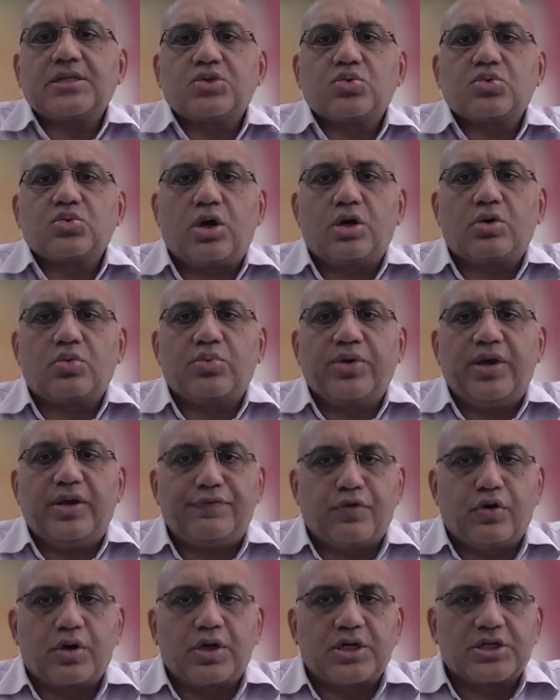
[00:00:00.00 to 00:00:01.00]
what we
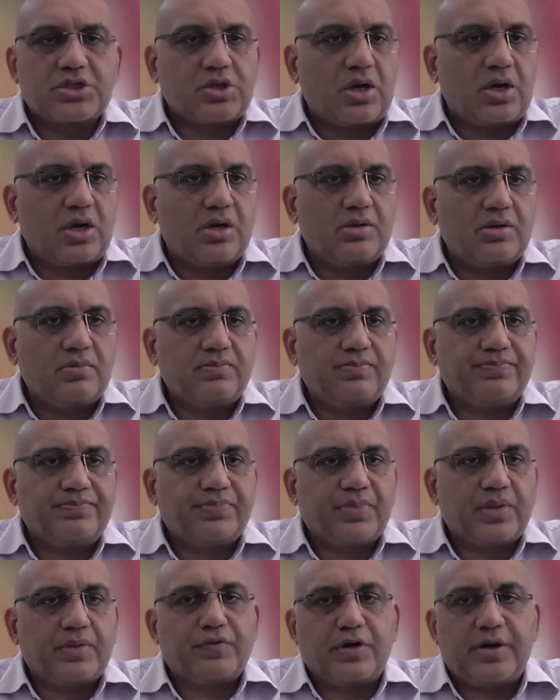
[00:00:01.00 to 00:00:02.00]
focus on
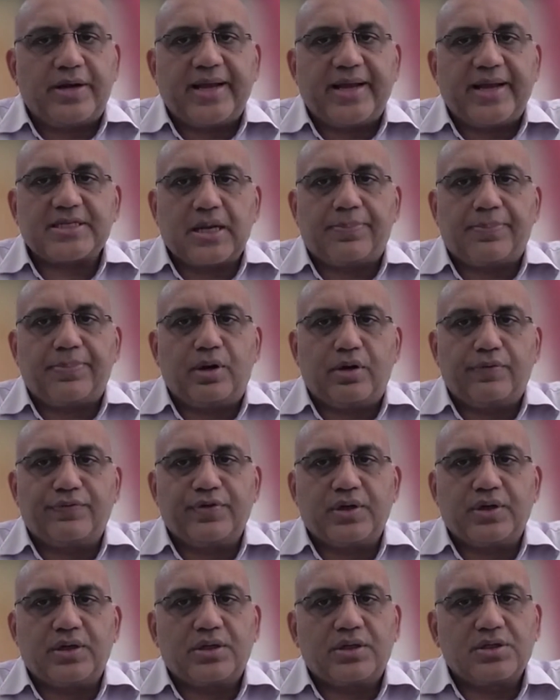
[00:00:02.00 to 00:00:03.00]
for next couple of
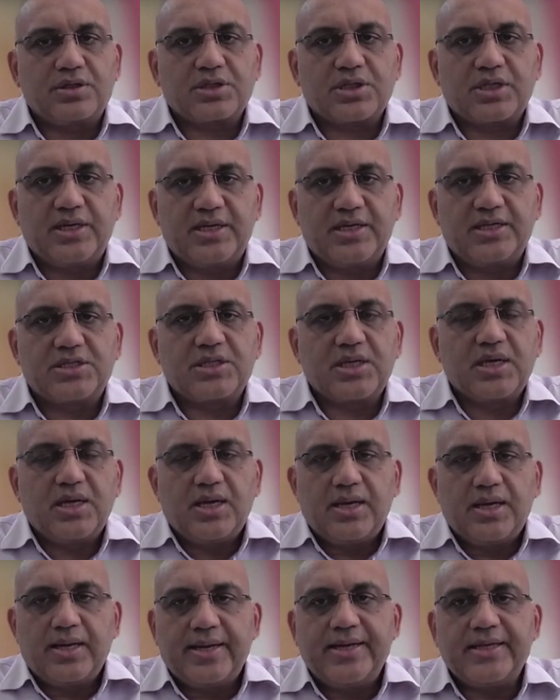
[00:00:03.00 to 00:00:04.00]
years is
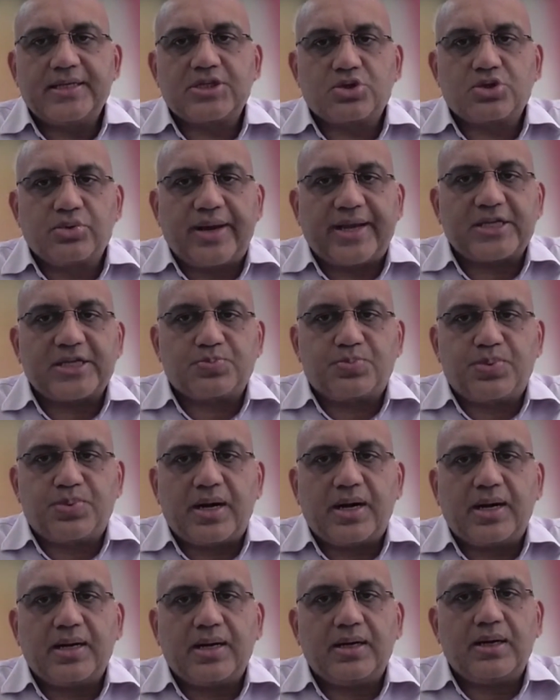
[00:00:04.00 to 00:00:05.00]
to
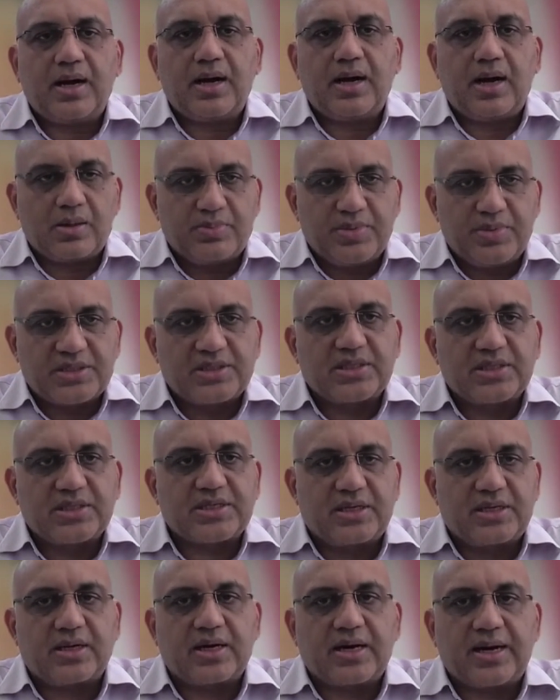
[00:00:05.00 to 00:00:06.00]
expand our business
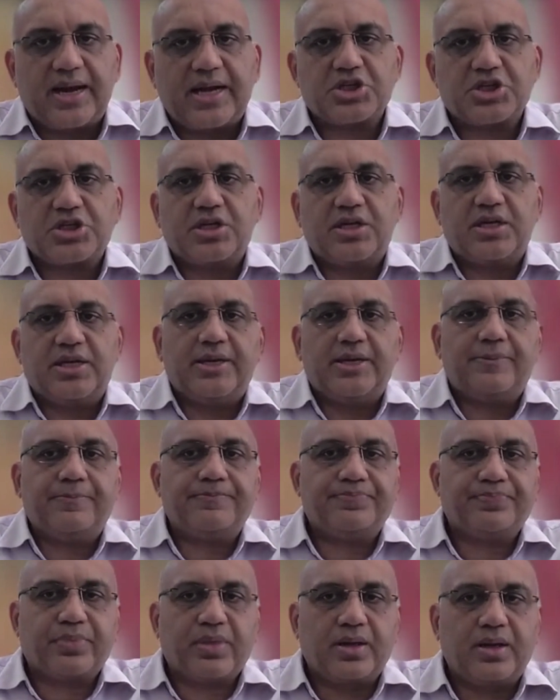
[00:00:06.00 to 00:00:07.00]
internationally,
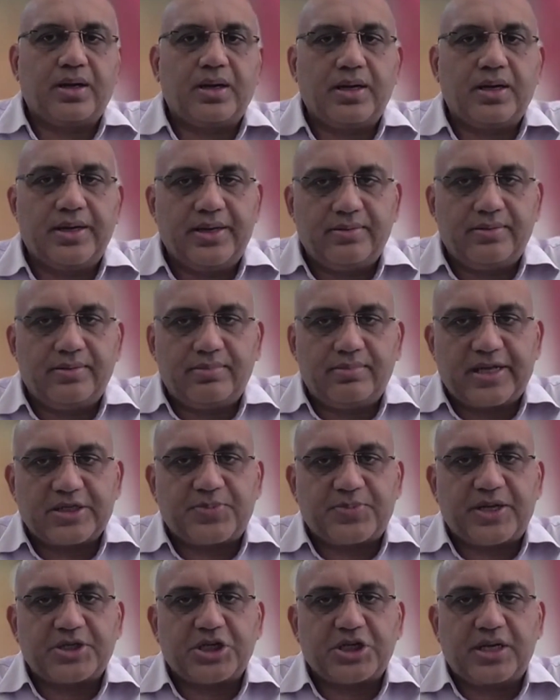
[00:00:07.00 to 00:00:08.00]

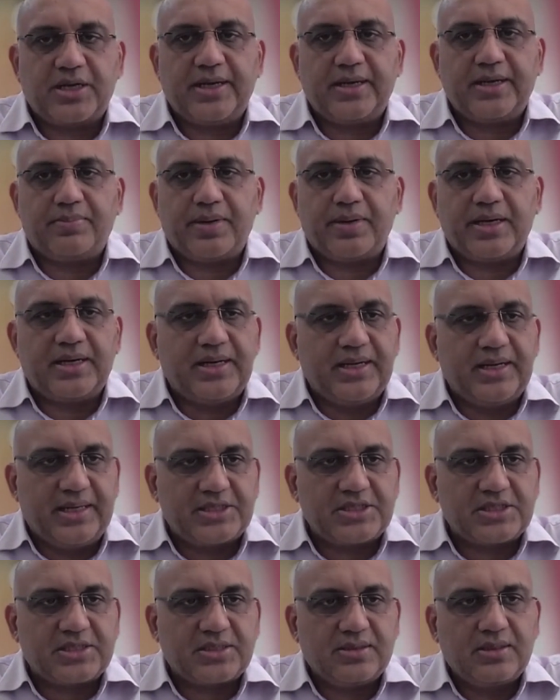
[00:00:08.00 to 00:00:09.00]
especially in Middle
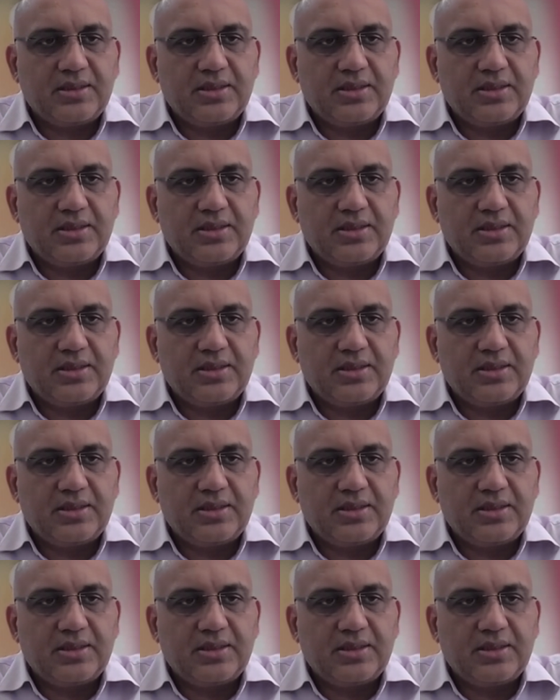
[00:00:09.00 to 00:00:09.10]
East.